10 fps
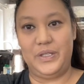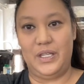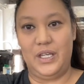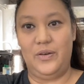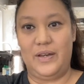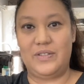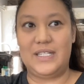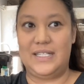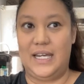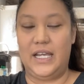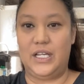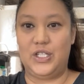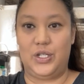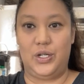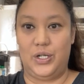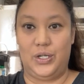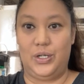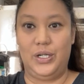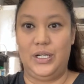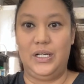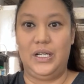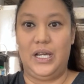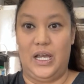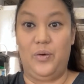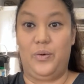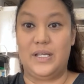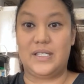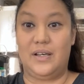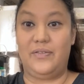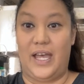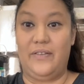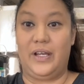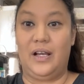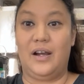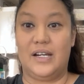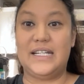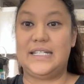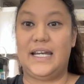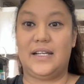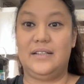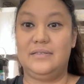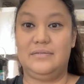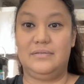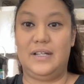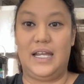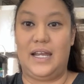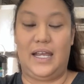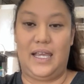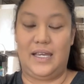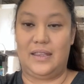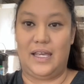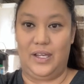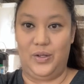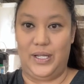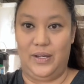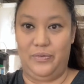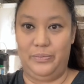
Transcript: you have to stay because you're at risk of having a heart attack and I can't let you leave.